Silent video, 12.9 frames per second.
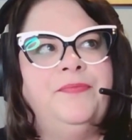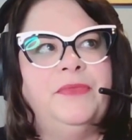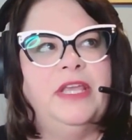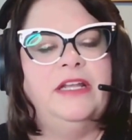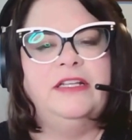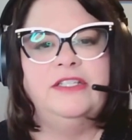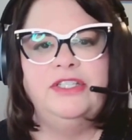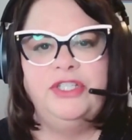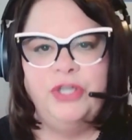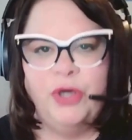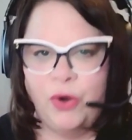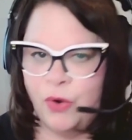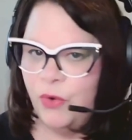it is
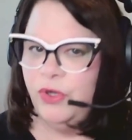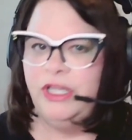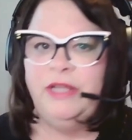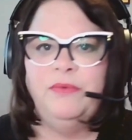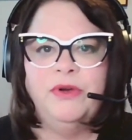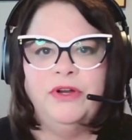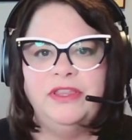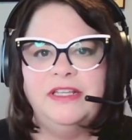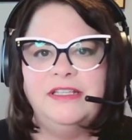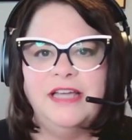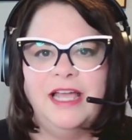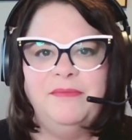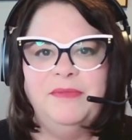totally worth the
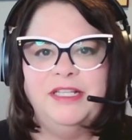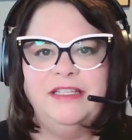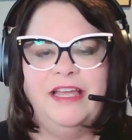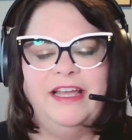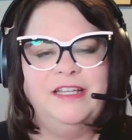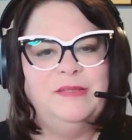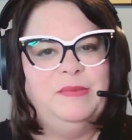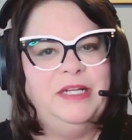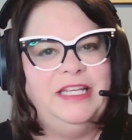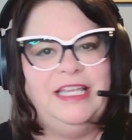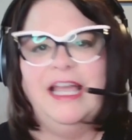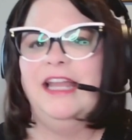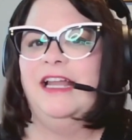time it takes. But
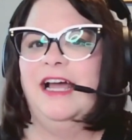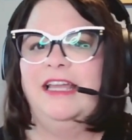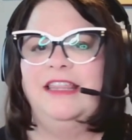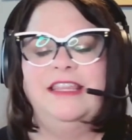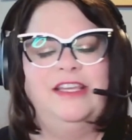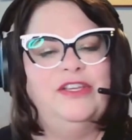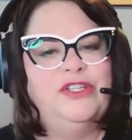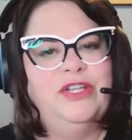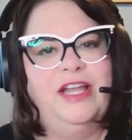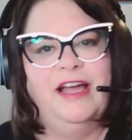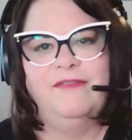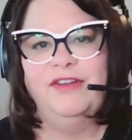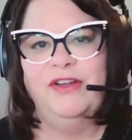again, I think you should
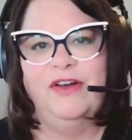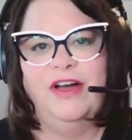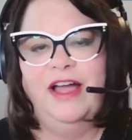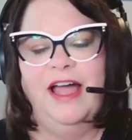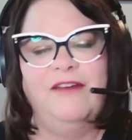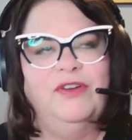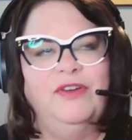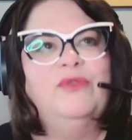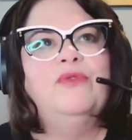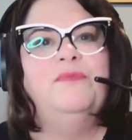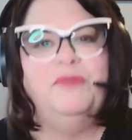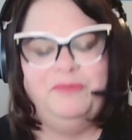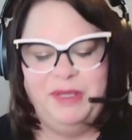have a
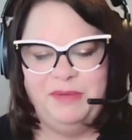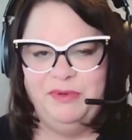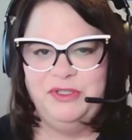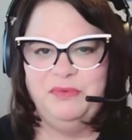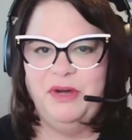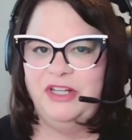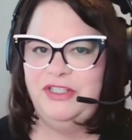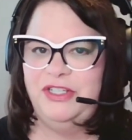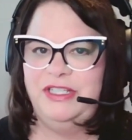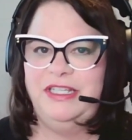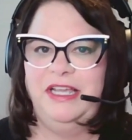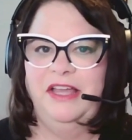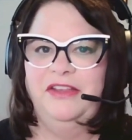group of people to watch it
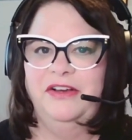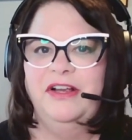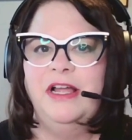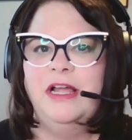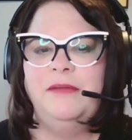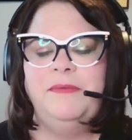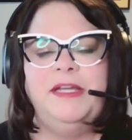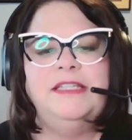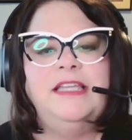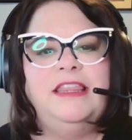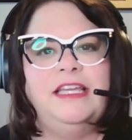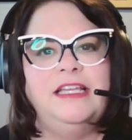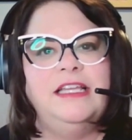together because I
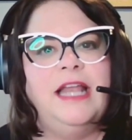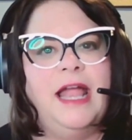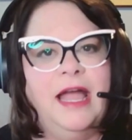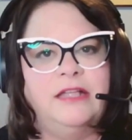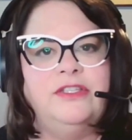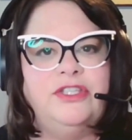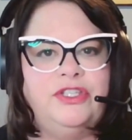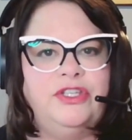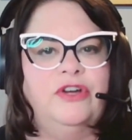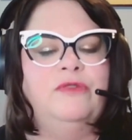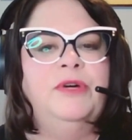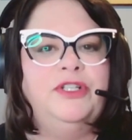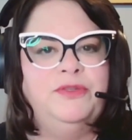think it adds
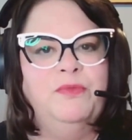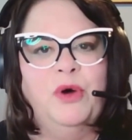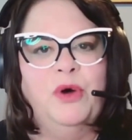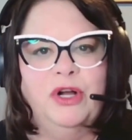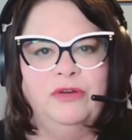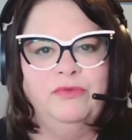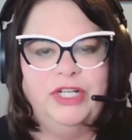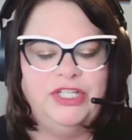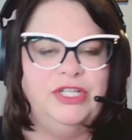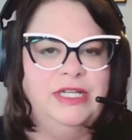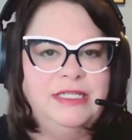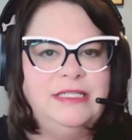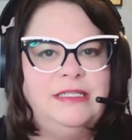so much more
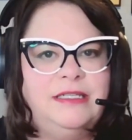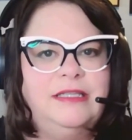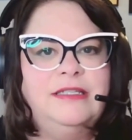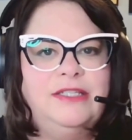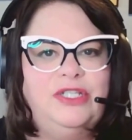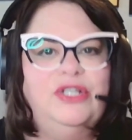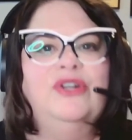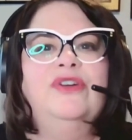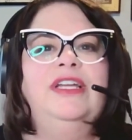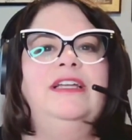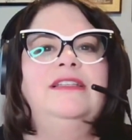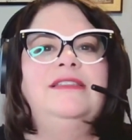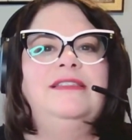richness to the story
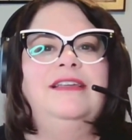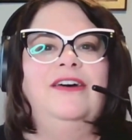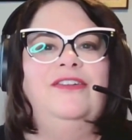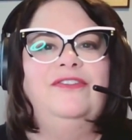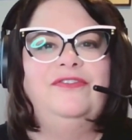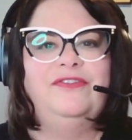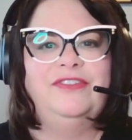itself.